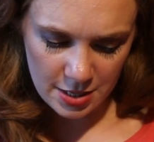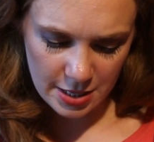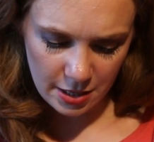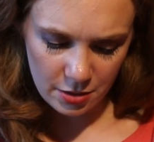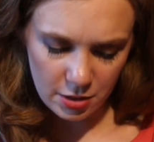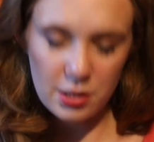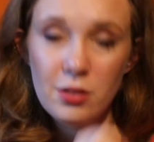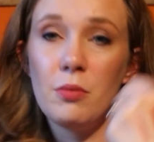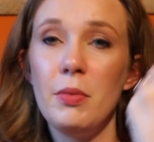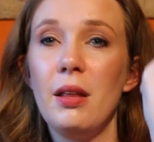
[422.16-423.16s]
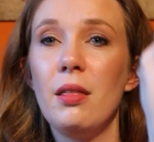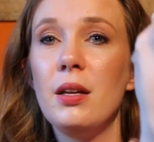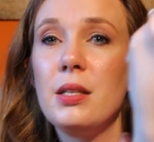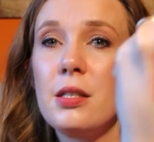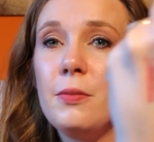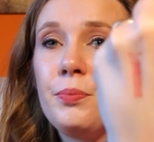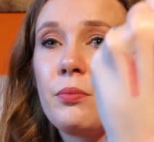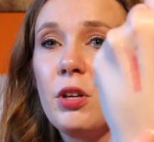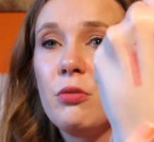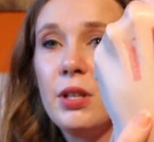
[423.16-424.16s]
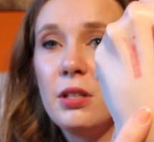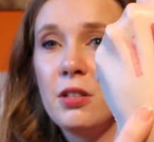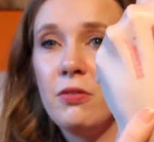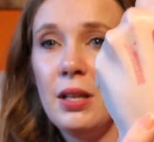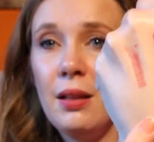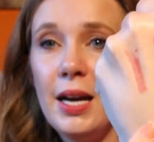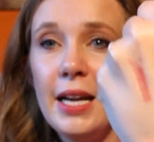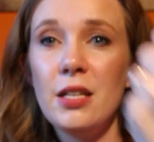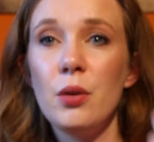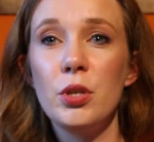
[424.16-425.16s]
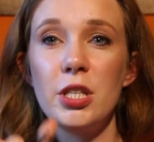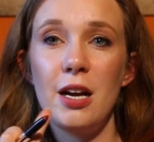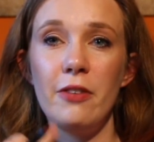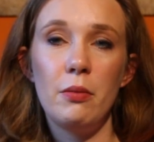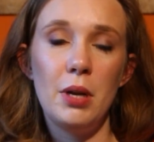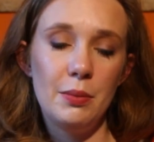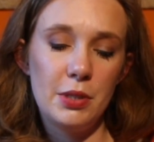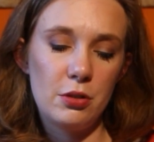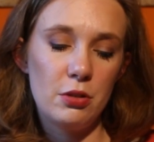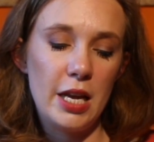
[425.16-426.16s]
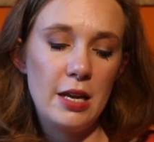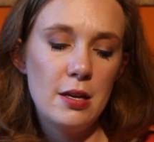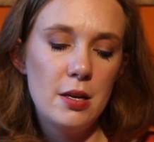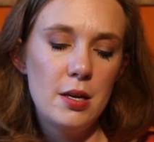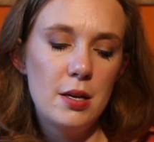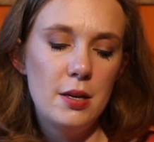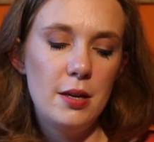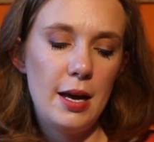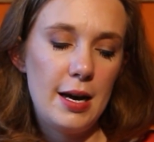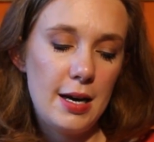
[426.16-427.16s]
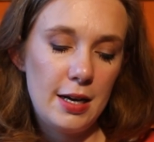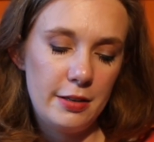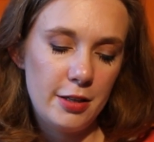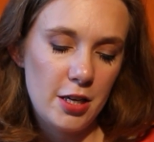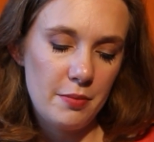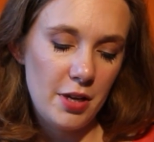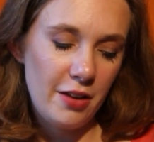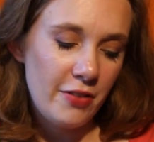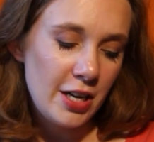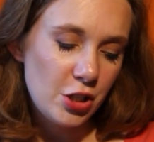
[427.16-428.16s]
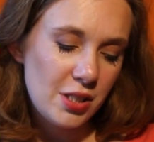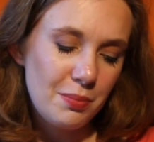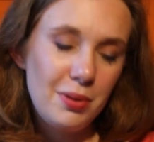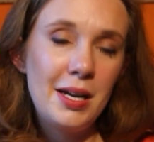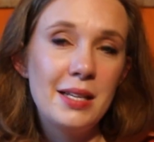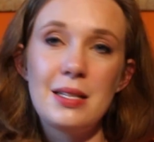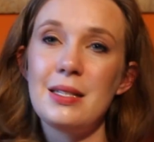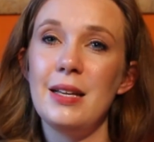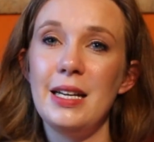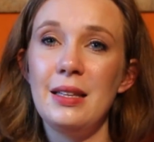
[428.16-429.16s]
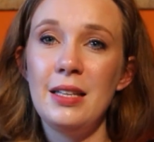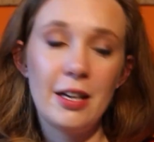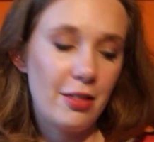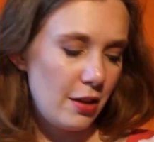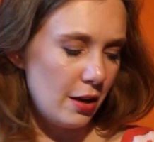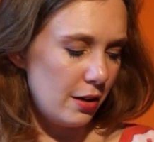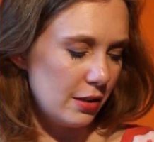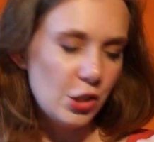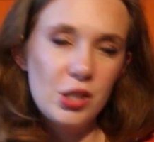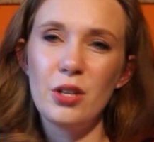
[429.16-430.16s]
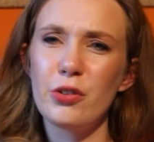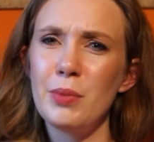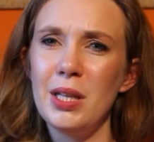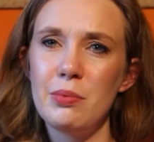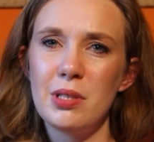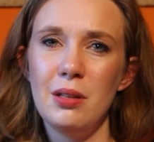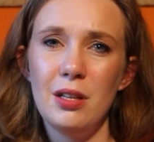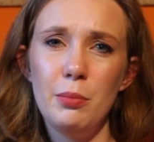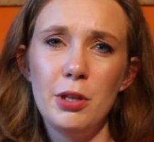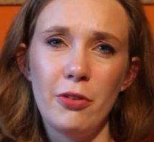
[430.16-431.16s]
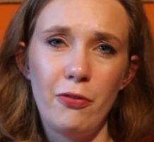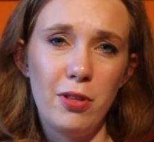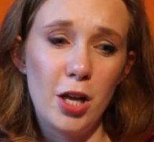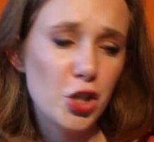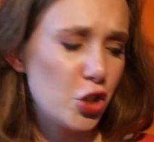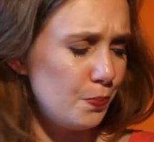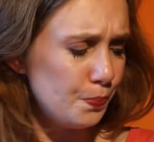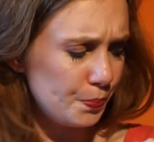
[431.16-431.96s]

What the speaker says: I can also make this relatively light, which I have on my lips today. And if I just apply this lightly, I think it just gives my lips a little bit of a flush.